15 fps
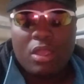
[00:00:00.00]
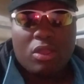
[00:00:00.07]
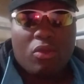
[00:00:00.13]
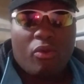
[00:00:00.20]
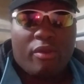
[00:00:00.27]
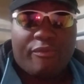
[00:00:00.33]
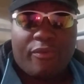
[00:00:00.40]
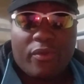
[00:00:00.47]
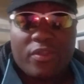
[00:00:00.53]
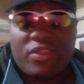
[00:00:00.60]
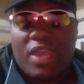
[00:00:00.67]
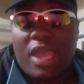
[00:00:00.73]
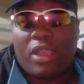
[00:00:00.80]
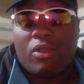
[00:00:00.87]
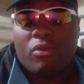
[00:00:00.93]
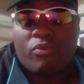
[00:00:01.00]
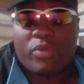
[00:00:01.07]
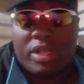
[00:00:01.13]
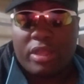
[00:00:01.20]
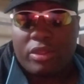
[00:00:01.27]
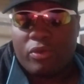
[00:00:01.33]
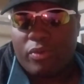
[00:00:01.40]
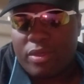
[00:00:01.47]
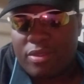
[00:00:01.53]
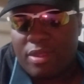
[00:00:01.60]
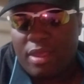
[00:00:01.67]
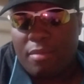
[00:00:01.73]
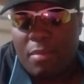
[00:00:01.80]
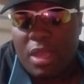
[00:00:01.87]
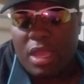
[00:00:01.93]
Going for a tackle, running to his
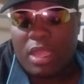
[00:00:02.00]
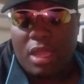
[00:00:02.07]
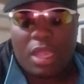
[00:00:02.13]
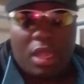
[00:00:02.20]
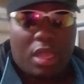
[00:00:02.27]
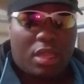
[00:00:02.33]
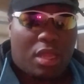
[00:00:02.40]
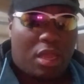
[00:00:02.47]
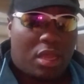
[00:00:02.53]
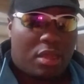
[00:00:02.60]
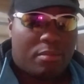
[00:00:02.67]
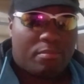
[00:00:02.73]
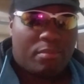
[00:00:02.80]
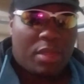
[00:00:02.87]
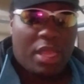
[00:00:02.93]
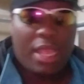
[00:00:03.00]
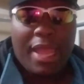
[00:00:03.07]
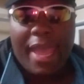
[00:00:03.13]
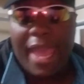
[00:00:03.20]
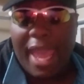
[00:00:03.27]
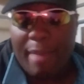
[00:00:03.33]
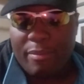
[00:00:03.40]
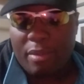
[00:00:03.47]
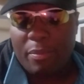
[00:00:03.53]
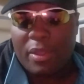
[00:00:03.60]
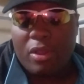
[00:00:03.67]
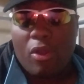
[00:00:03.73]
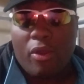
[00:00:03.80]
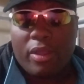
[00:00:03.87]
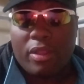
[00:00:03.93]
teammate, and having to
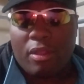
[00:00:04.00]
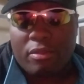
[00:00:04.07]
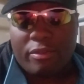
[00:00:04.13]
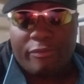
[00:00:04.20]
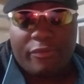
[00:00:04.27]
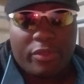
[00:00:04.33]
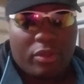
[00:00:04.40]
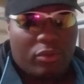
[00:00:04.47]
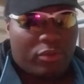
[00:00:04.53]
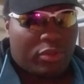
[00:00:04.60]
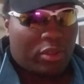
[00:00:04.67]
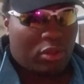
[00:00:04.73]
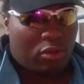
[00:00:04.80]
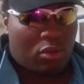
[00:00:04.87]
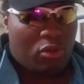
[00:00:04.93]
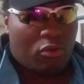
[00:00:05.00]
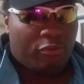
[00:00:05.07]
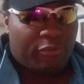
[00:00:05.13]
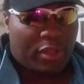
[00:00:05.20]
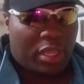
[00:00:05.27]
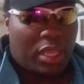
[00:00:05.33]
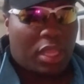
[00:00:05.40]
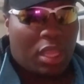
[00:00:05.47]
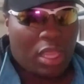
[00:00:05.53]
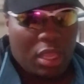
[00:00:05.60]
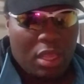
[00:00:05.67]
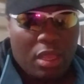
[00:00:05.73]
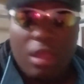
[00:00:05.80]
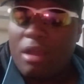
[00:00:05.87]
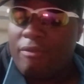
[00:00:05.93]
be carted off the field. So hopefully
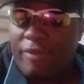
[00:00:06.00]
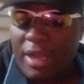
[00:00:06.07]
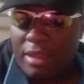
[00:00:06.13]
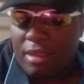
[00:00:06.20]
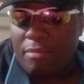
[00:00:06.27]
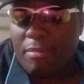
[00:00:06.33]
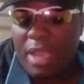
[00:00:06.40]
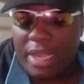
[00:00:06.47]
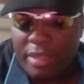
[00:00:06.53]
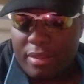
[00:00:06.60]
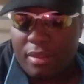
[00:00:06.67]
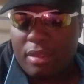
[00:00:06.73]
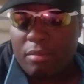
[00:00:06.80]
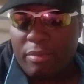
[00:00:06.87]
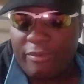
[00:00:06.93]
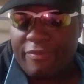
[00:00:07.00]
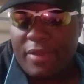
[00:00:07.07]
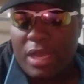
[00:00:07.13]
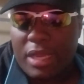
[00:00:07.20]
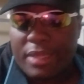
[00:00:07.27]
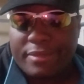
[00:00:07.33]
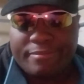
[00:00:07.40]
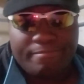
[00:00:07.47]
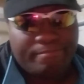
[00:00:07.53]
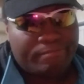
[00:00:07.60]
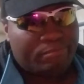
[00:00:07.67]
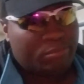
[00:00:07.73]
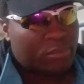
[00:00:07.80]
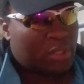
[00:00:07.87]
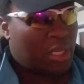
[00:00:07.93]
Avonte Maddox is going to be fun.
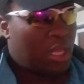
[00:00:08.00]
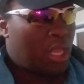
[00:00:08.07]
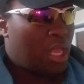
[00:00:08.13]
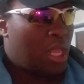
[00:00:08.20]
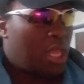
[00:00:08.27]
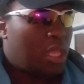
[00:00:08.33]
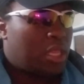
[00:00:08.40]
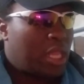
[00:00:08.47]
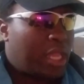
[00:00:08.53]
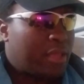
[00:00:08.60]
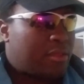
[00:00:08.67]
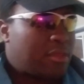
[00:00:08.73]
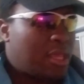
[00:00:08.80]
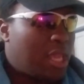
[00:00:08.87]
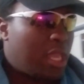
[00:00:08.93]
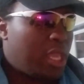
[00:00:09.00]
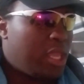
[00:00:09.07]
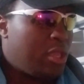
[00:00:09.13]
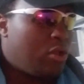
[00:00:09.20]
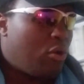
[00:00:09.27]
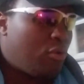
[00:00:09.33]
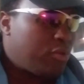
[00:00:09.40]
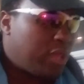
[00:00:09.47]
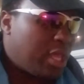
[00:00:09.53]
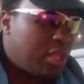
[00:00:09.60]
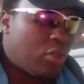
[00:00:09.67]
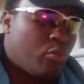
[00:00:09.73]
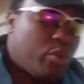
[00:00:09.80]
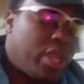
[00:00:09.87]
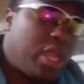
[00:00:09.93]
Like I said, Eagles
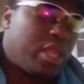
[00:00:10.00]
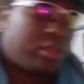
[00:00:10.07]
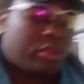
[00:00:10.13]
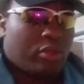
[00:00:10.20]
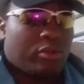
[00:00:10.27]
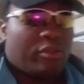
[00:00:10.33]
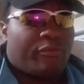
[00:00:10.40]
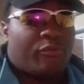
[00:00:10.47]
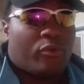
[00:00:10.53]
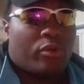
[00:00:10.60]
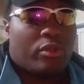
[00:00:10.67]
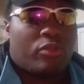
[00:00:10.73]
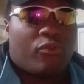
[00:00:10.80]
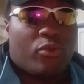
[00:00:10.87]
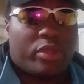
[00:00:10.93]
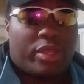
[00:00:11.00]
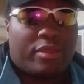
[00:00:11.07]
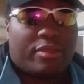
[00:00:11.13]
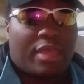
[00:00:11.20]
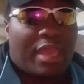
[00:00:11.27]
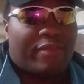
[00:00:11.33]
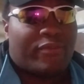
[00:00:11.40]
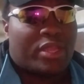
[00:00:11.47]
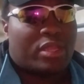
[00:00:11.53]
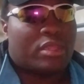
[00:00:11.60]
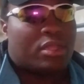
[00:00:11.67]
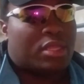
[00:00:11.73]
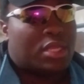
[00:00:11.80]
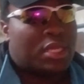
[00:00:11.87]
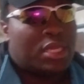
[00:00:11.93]
get the win
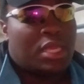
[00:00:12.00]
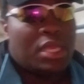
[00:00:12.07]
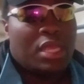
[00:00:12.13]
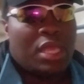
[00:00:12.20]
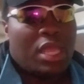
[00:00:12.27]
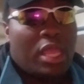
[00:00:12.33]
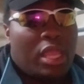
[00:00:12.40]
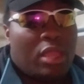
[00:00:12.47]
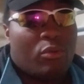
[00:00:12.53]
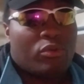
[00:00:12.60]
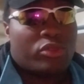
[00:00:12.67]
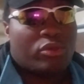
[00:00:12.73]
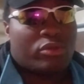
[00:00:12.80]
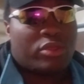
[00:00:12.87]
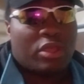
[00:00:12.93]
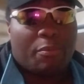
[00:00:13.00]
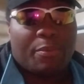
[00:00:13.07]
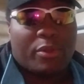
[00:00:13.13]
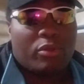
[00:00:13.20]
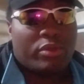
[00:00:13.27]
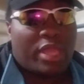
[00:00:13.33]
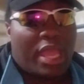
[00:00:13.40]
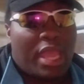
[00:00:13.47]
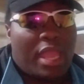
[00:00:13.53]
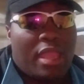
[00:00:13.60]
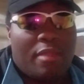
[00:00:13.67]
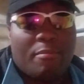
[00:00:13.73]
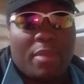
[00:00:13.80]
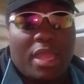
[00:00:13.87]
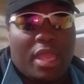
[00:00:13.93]
34-27. It was your typical
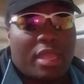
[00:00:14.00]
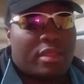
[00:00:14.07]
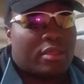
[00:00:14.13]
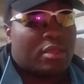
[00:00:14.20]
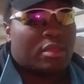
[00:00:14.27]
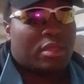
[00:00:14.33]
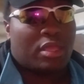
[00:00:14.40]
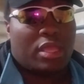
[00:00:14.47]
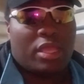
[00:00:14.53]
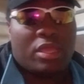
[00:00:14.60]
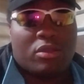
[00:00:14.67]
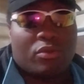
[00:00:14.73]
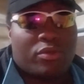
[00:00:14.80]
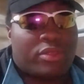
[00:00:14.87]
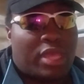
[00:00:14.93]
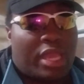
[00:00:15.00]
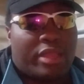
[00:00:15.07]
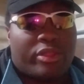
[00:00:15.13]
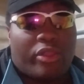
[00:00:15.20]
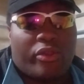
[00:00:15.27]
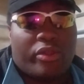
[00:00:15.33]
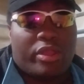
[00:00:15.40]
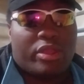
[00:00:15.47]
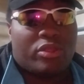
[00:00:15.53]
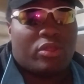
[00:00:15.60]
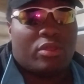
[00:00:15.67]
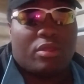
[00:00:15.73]
game, man. The Eagles secondary.